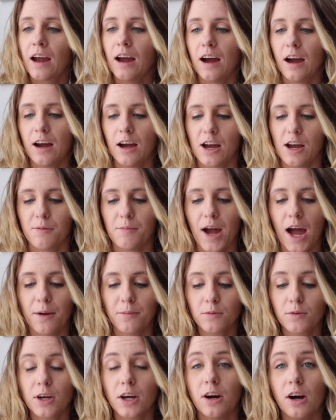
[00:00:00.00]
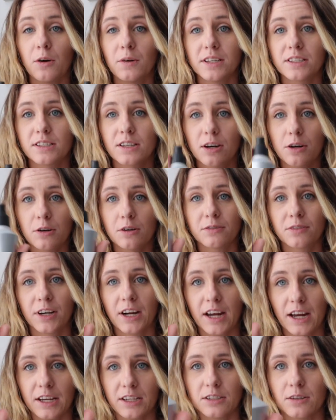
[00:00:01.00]
I'm always go over
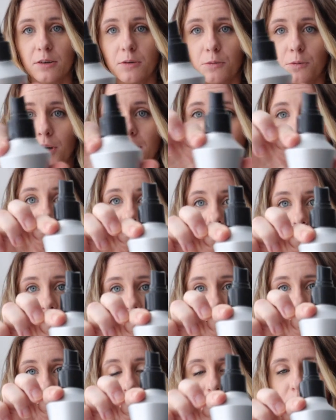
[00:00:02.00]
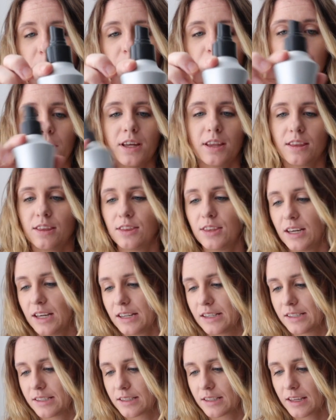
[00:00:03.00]
it one last time with
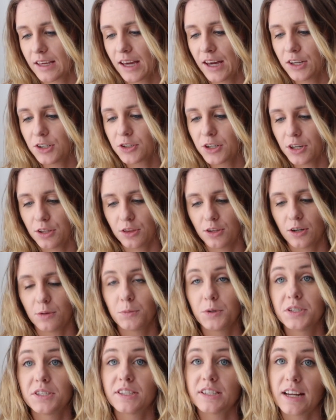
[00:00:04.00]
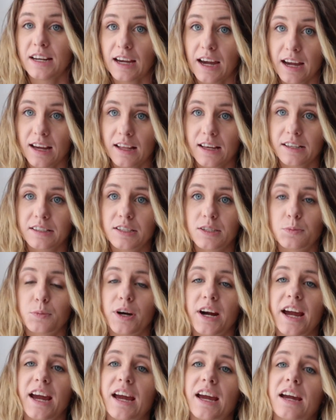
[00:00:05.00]
this Kendra thermal styling
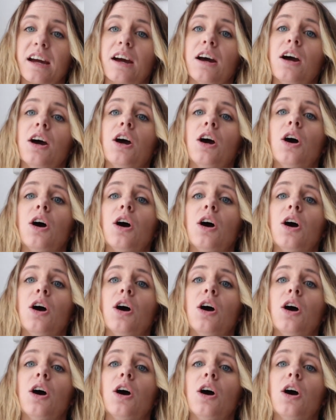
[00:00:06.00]
spray